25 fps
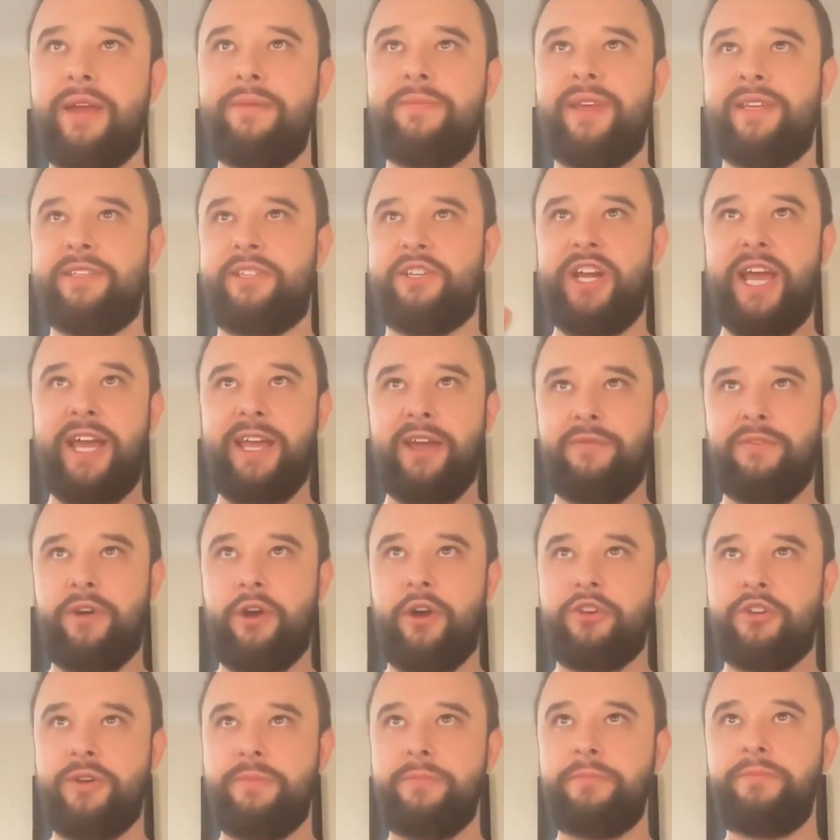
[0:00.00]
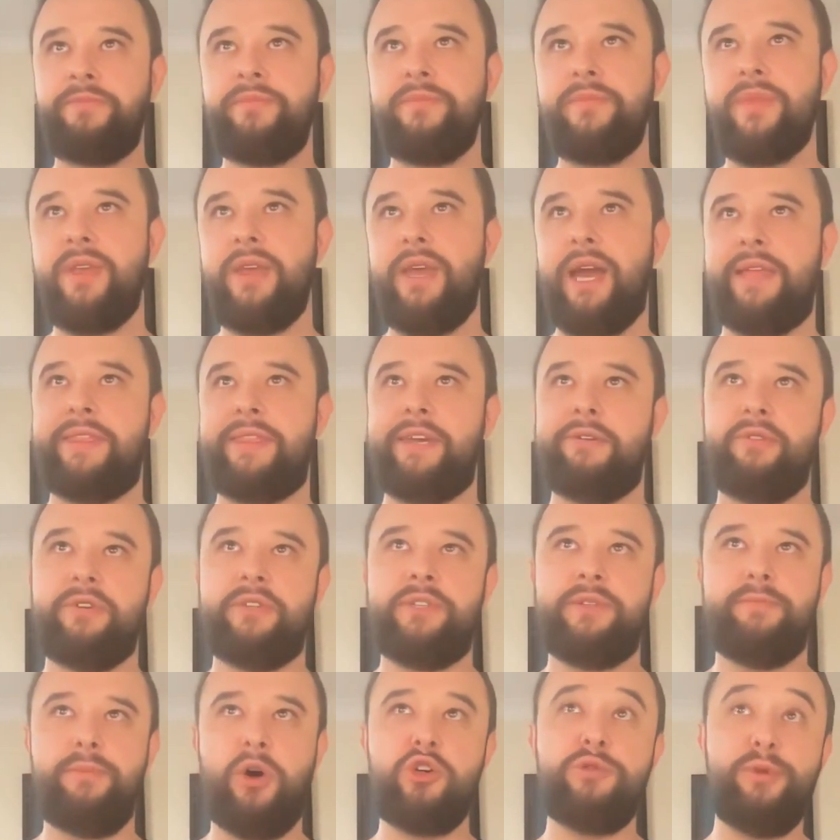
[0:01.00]
There's Django version, and there are
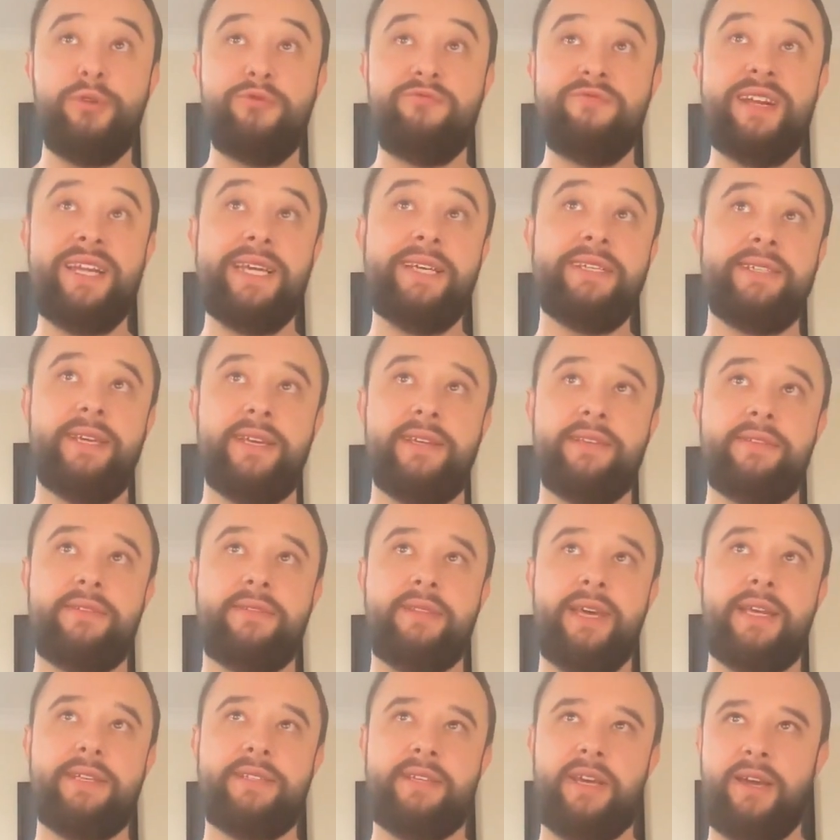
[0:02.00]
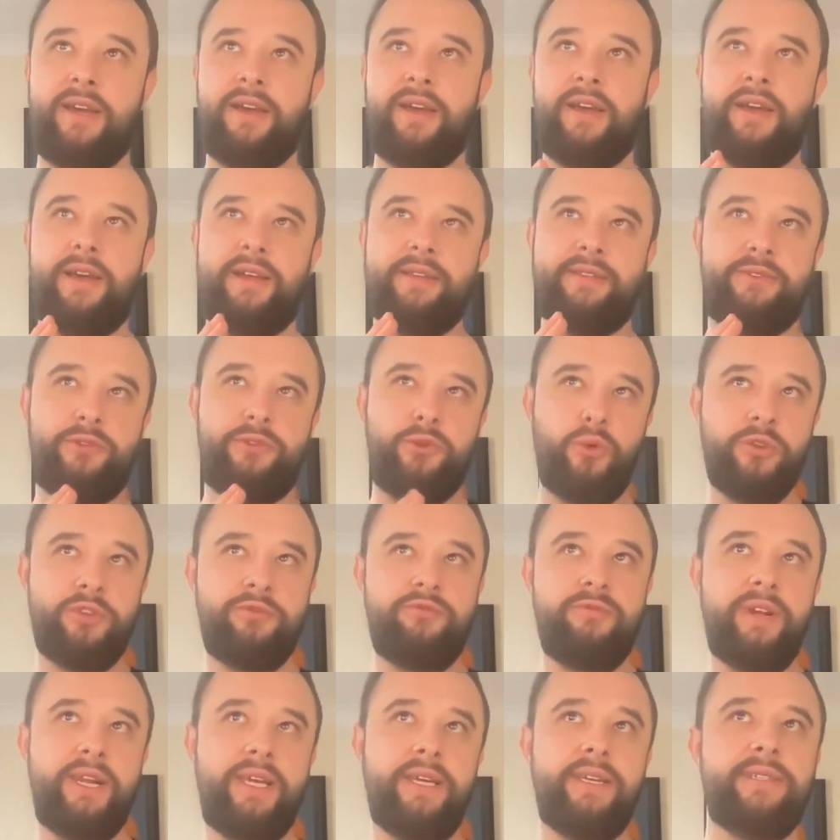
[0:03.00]
multiple releases. There's a source
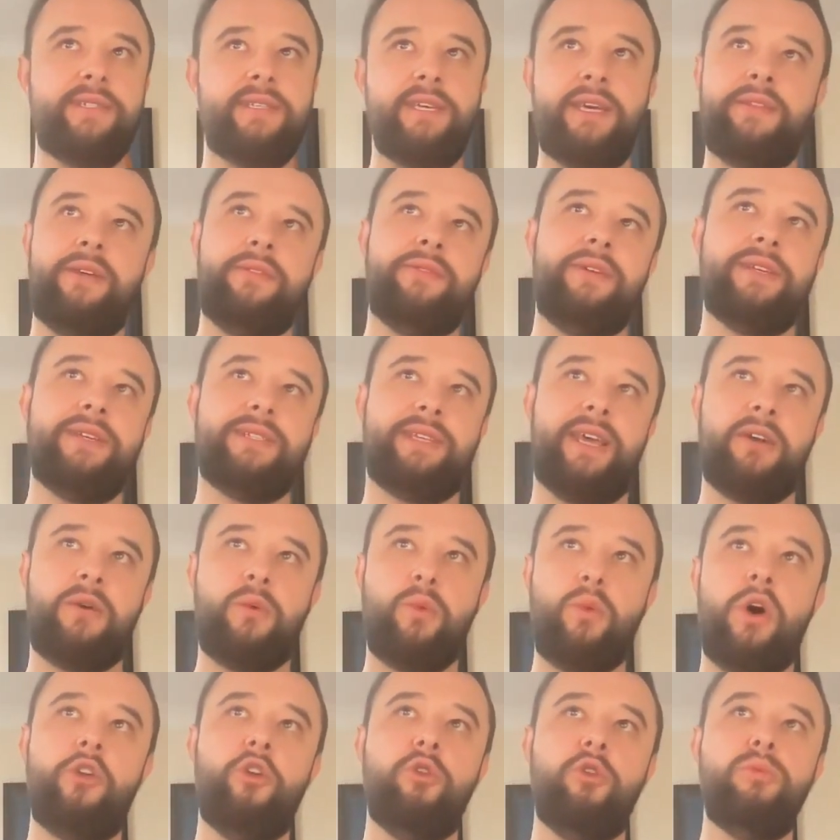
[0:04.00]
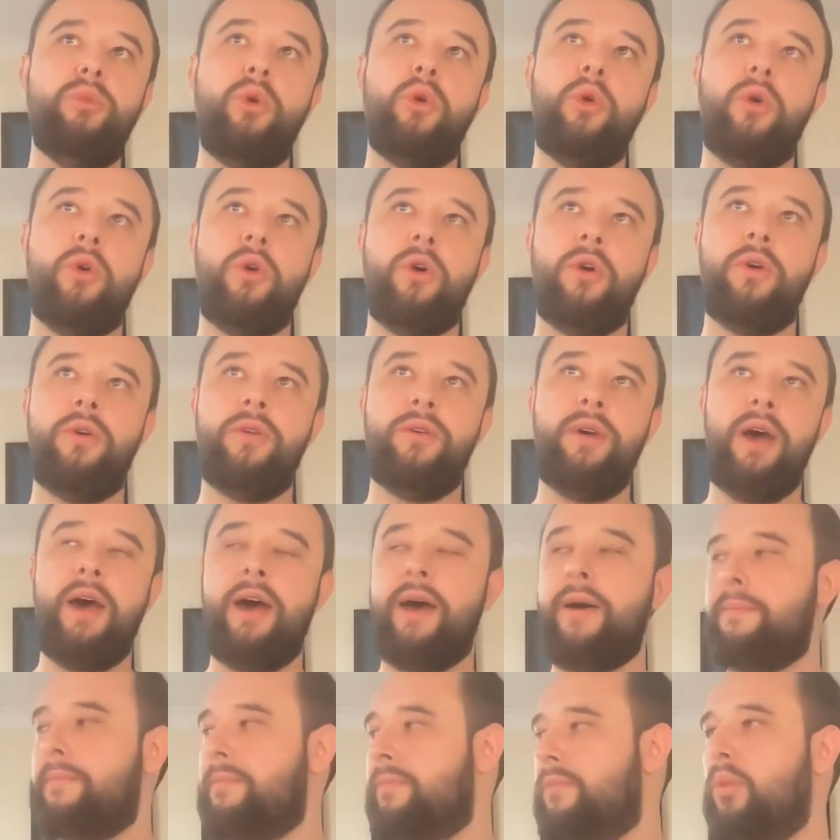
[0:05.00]
release, and then there's like one or more
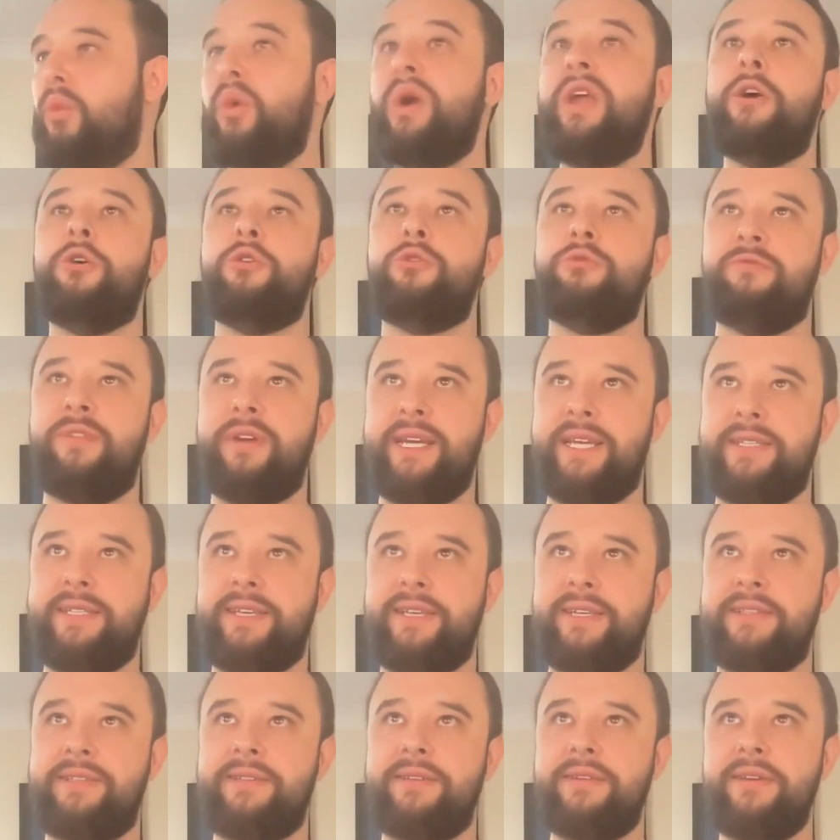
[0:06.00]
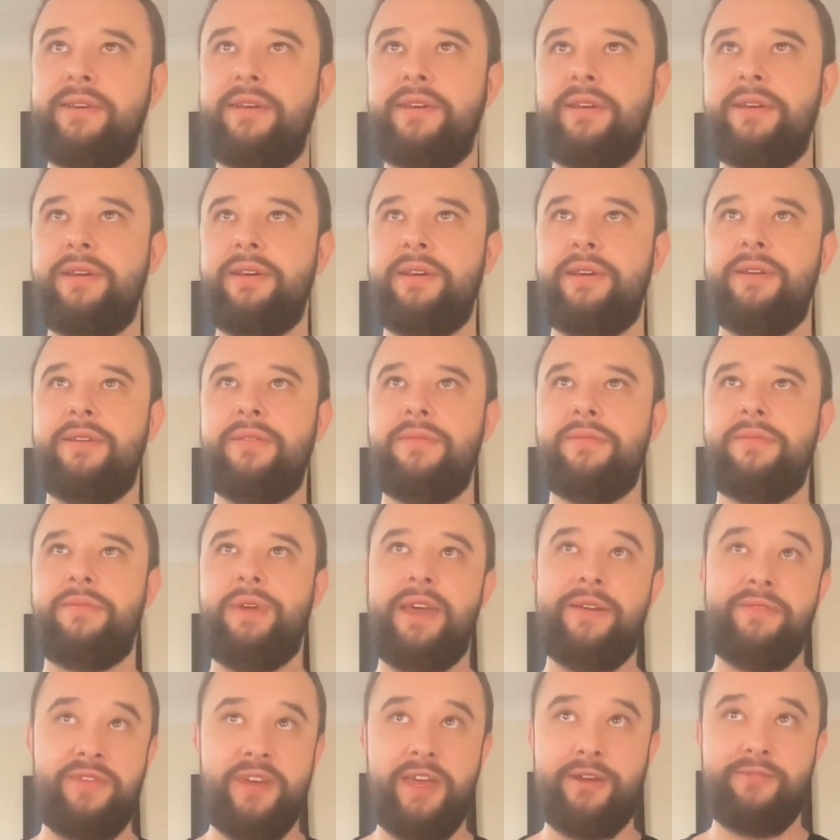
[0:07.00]
wheel releases.
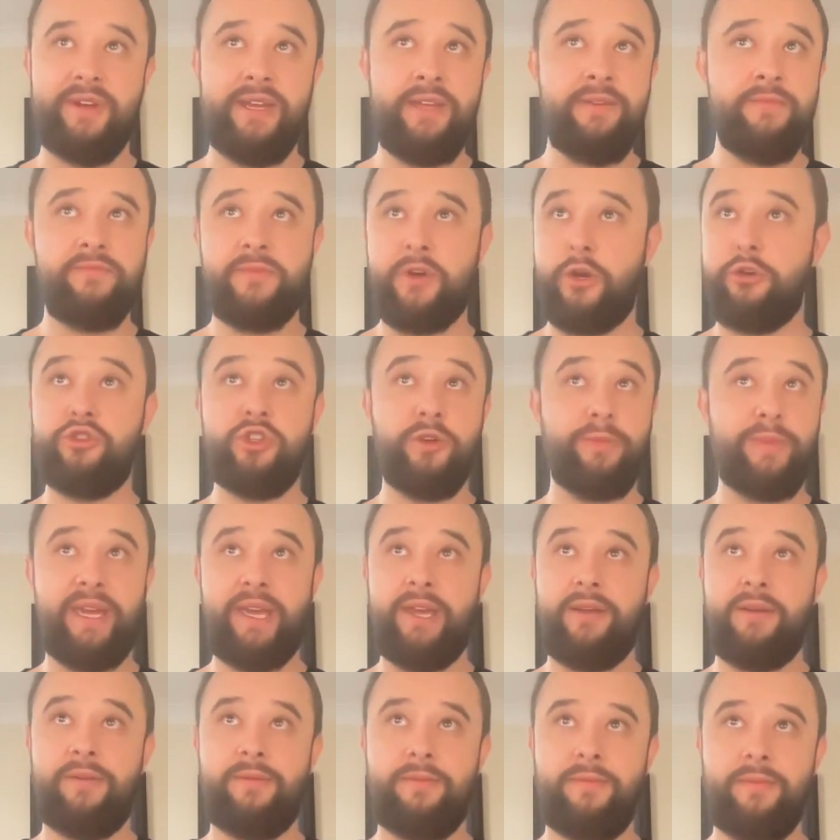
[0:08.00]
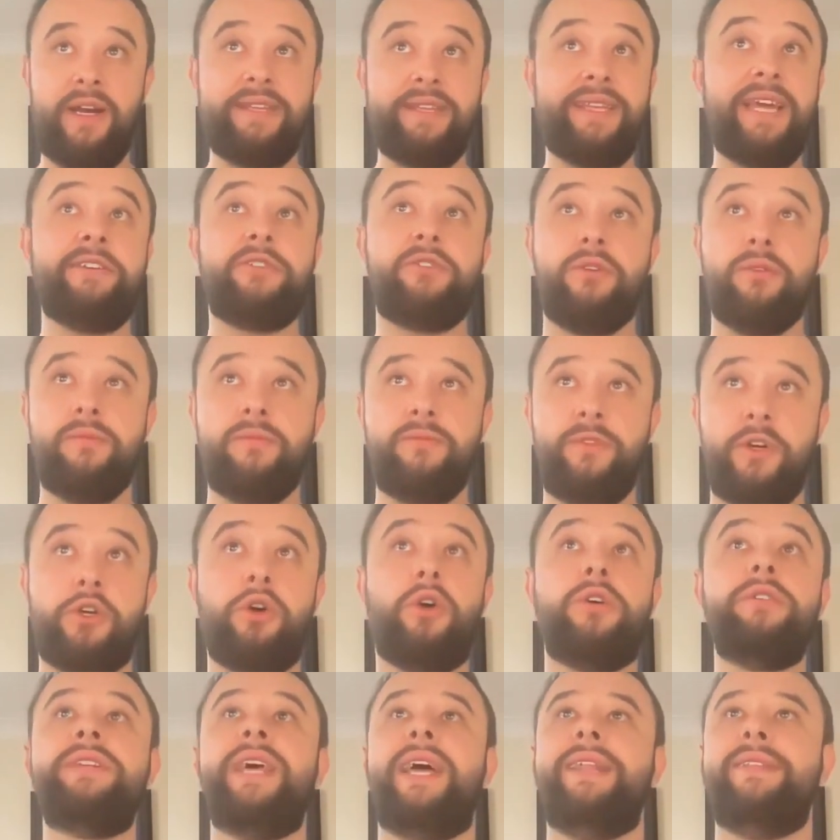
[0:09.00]
In theory, those should be identical. The
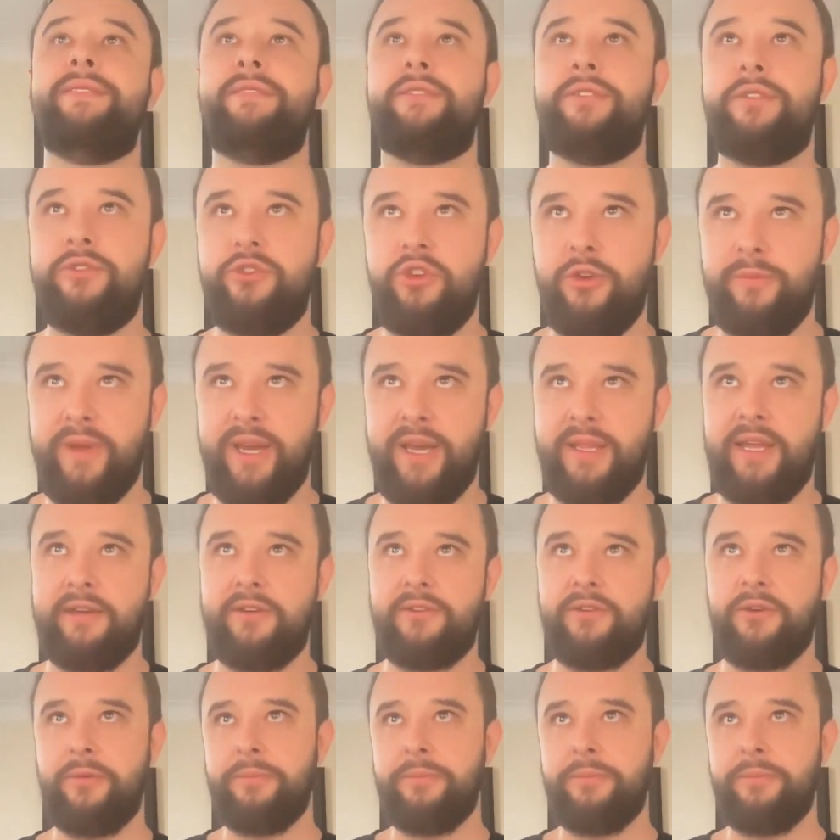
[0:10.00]
contents should be identical.